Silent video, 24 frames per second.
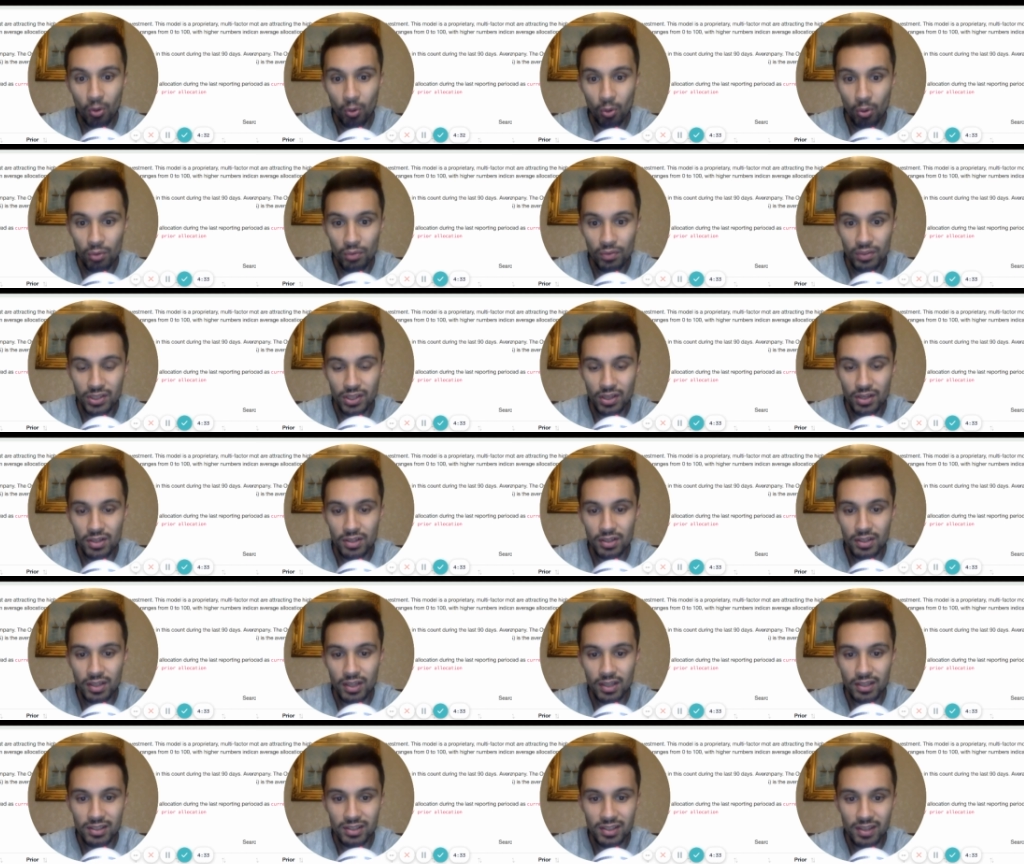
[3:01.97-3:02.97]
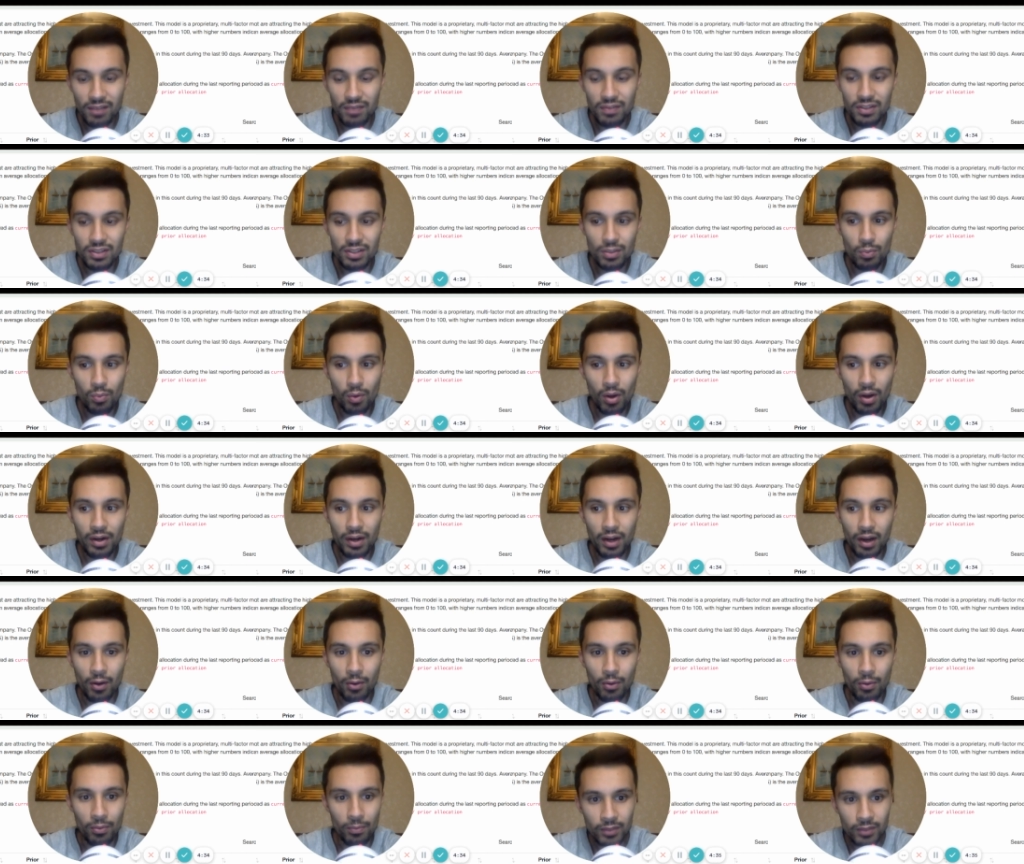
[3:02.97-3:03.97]
All of a sudden, there's 71
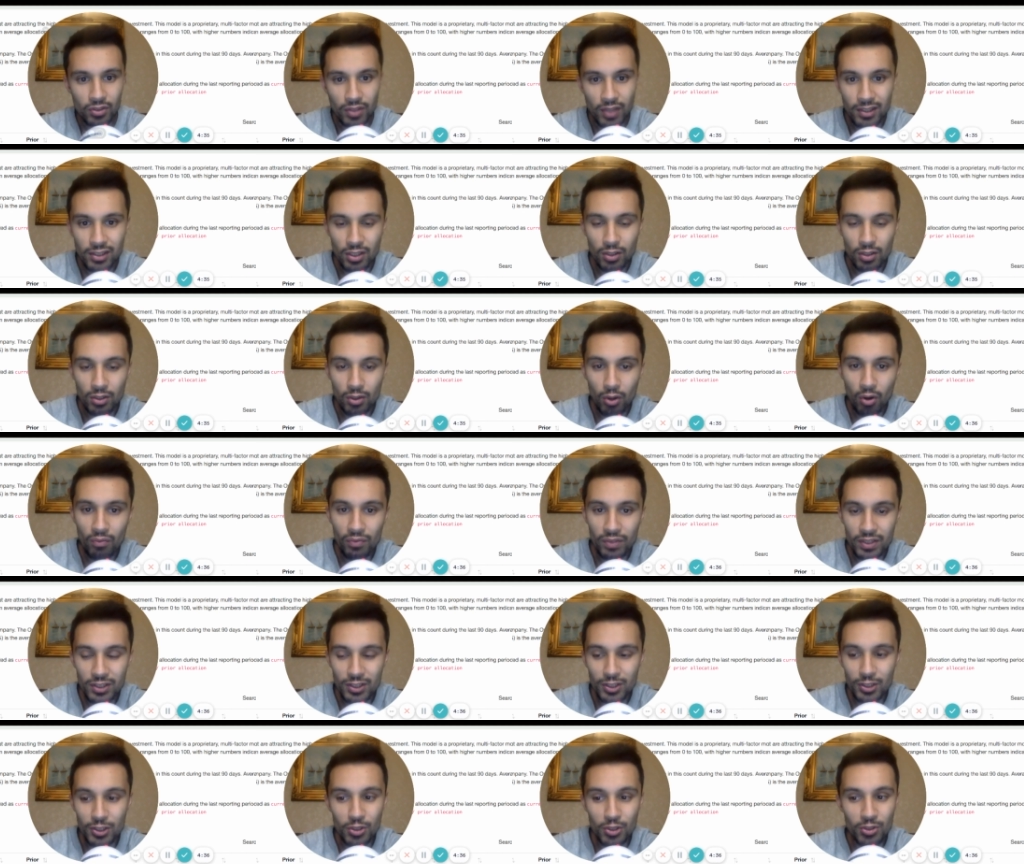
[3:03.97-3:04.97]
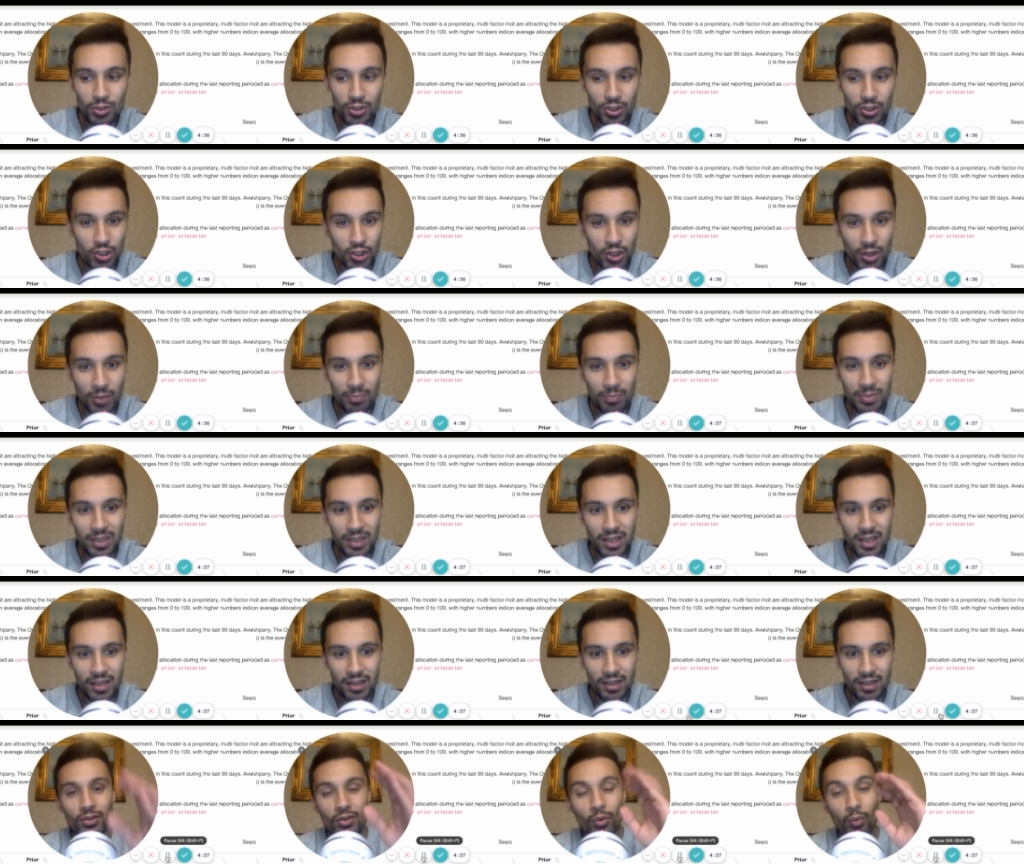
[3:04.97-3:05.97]
now. So that's a lot of institutions jumping
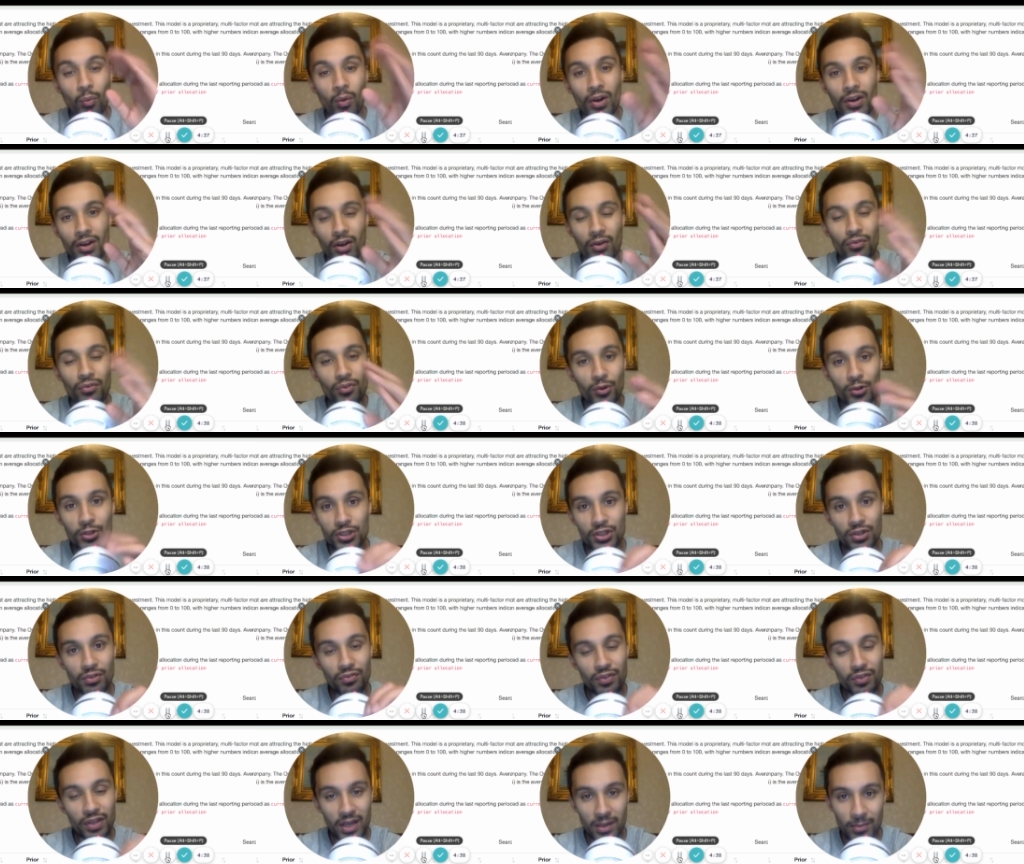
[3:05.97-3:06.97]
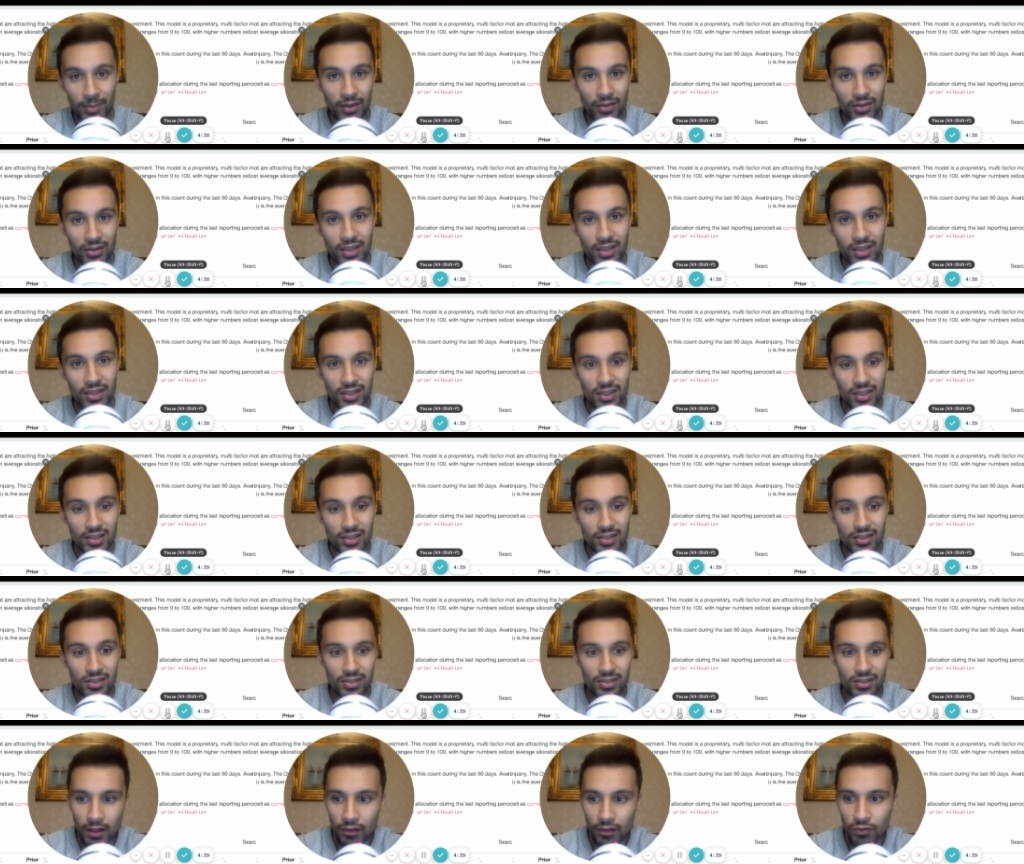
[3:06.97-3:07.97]
in. The one unfortunate thing about this
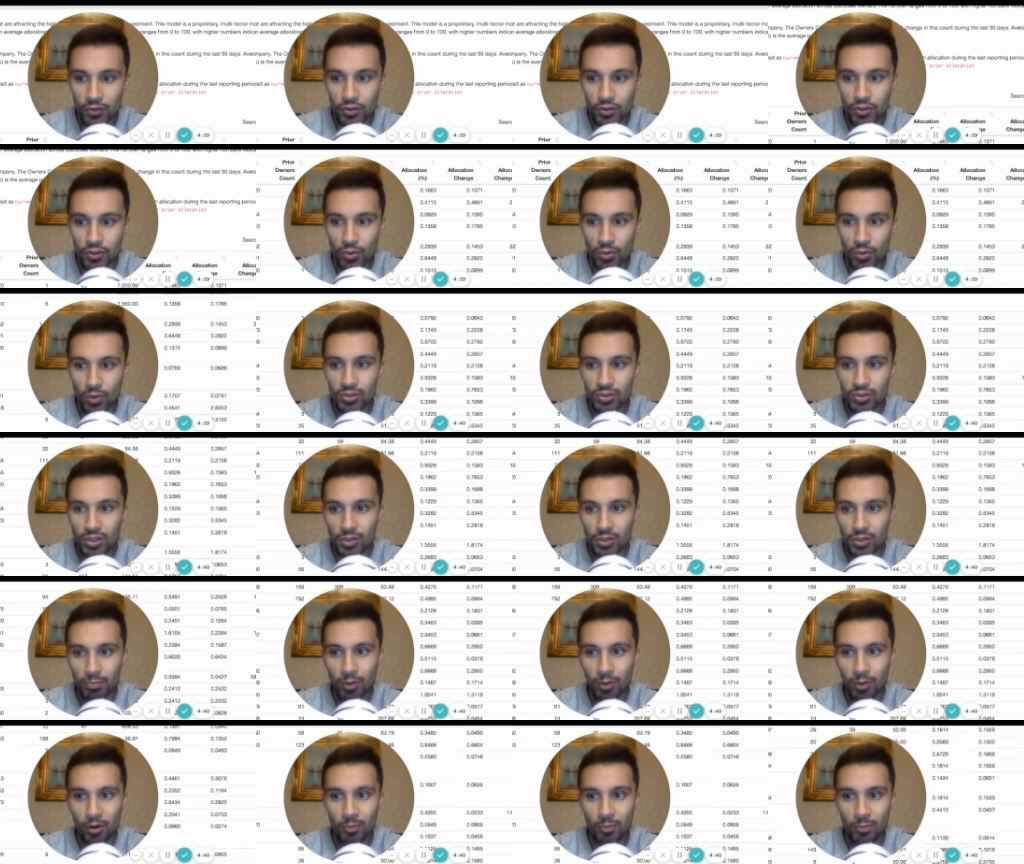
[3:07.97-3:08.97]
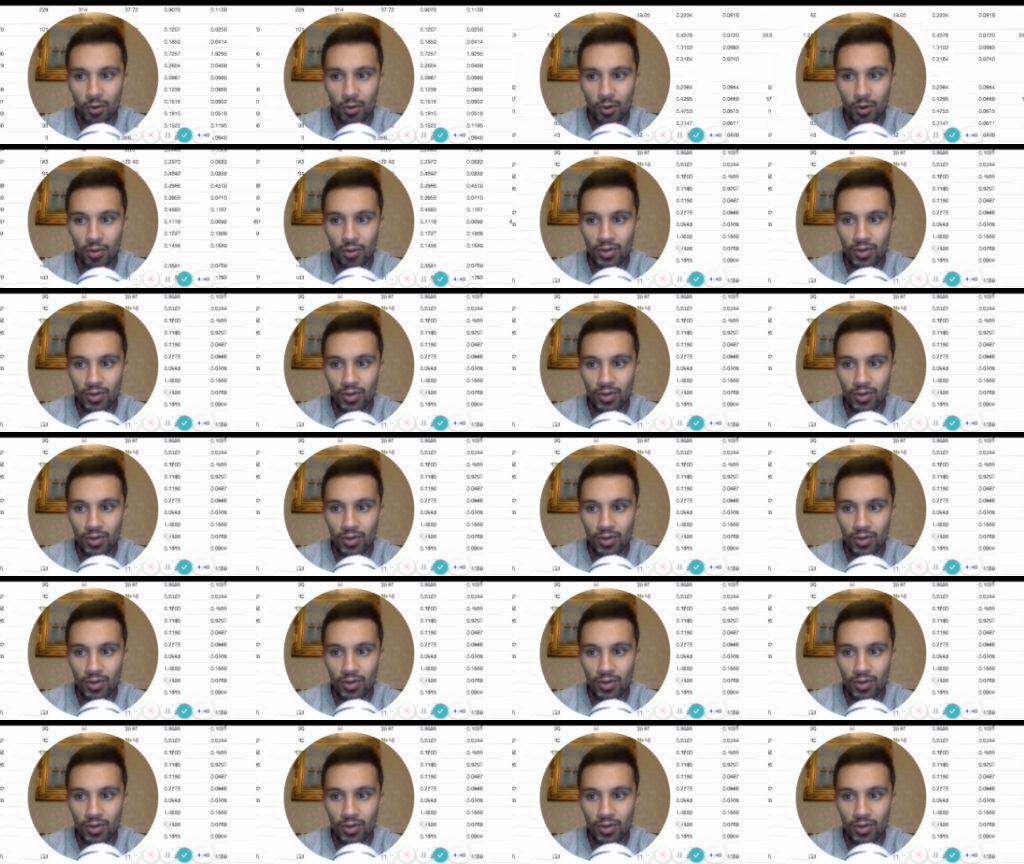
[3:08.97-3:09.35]
is, if you scroll to the bottom, on